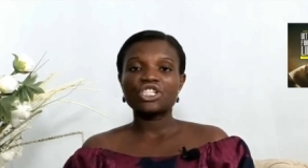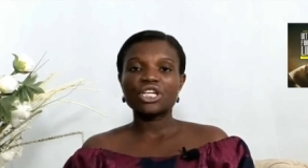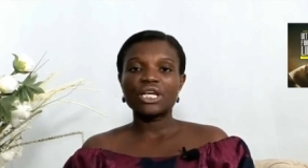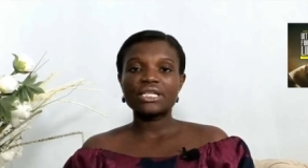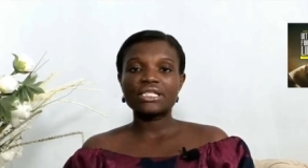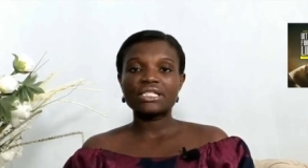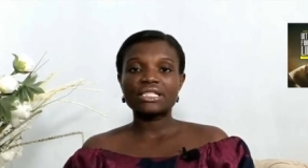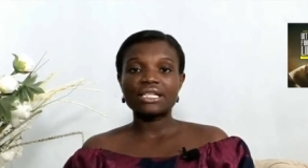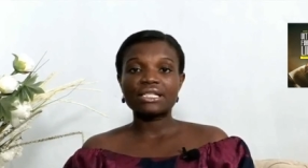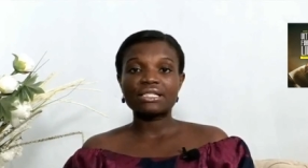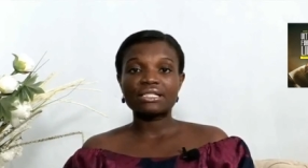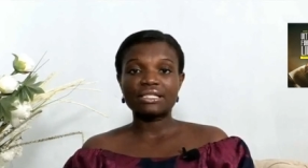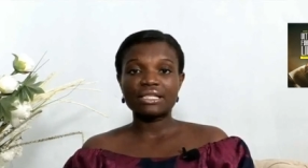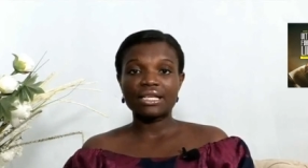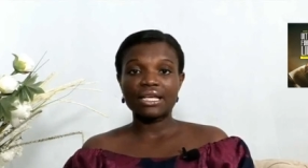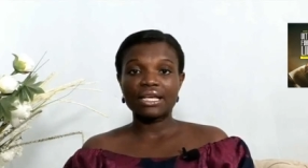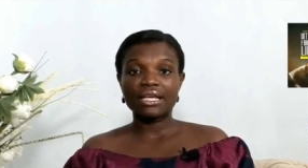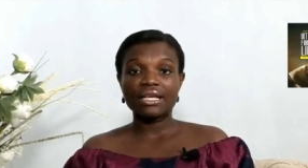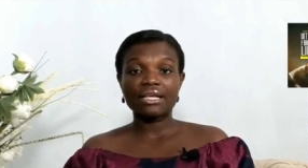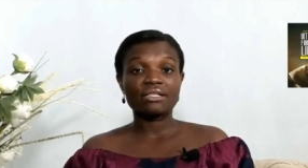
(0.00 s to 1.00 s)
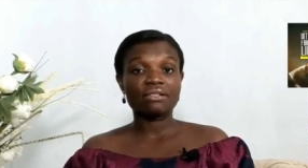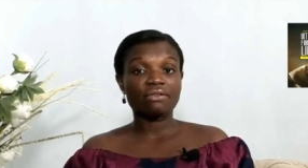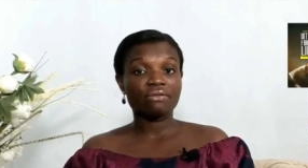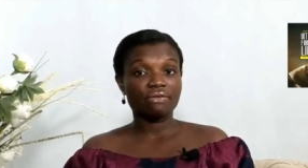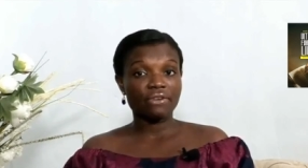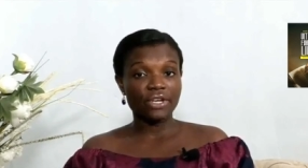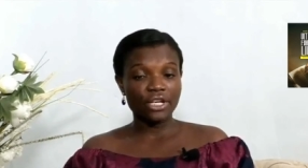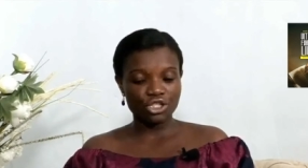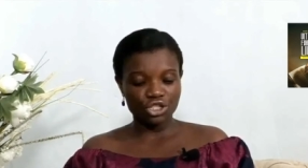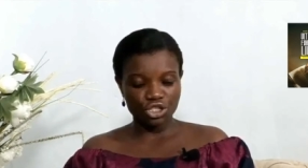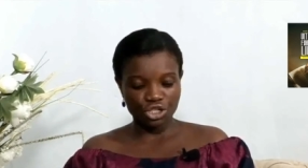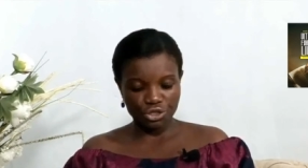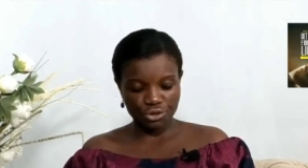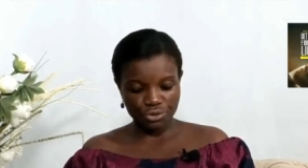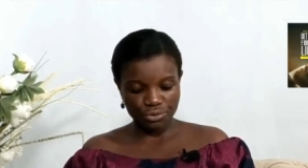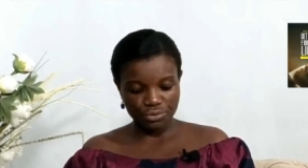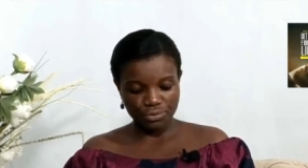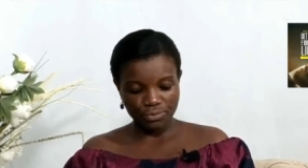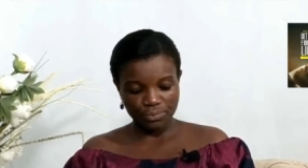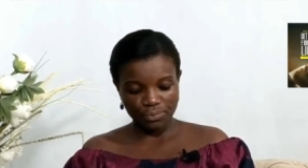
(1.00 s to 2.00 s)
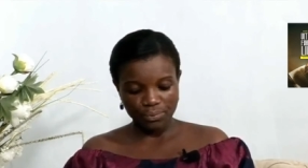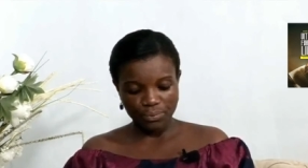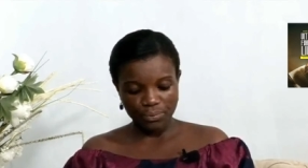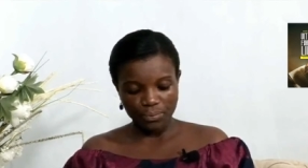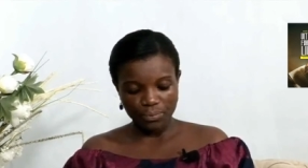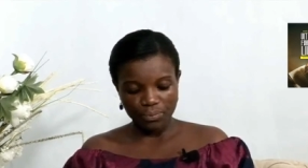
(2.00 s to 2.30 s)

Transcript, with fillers: Patience, they say, is a virtue.